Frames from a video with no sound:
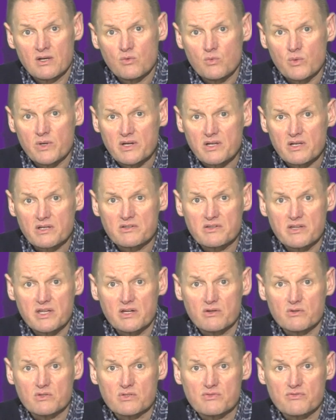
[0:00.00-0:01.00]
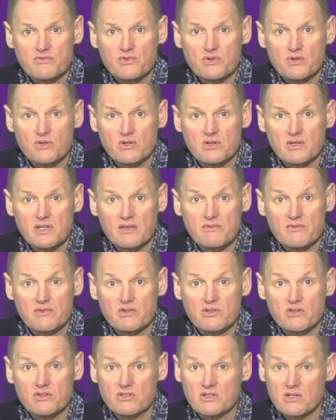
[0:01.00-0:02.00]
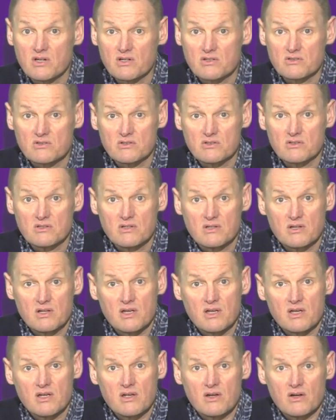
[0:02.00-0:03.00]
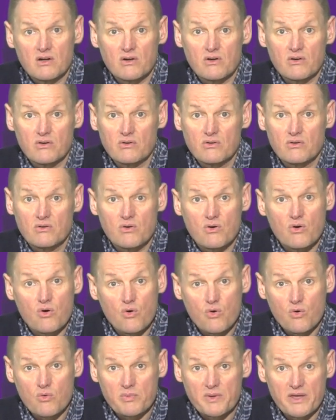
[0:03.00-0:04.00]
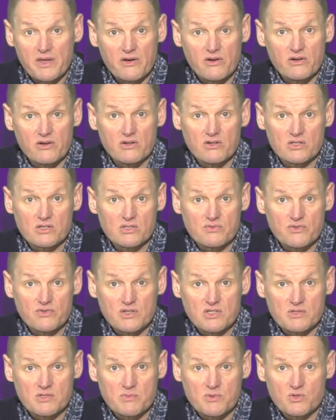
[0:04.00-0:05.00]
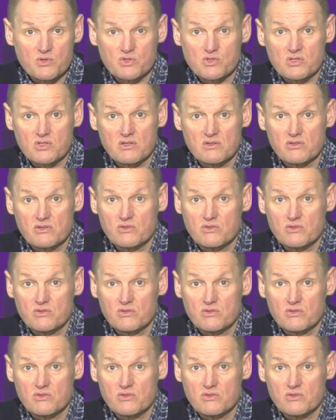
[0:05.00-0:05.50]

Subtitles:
When the container is full, give it to your doctor or home care nurse for disposal.